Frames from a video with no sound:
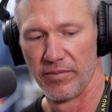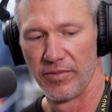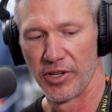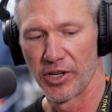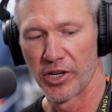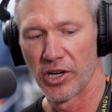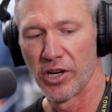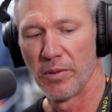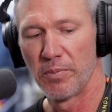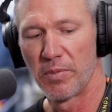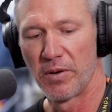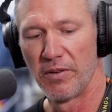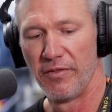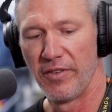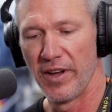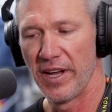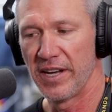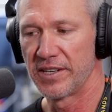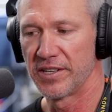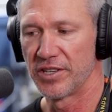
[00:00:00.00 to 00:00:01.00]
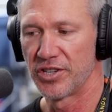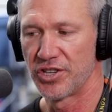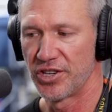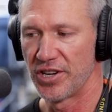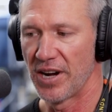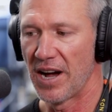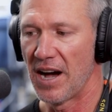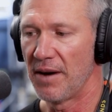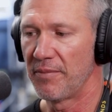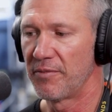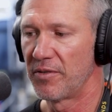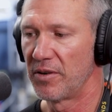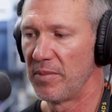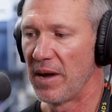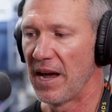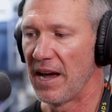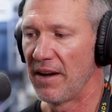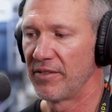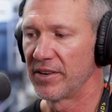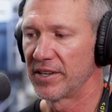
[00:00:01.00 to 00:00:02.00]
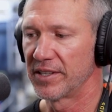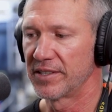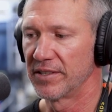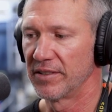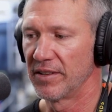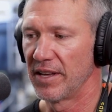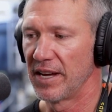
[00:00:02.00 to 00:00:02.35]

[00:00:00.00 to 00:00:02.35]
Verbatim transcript: they're going to prevent a shop from having to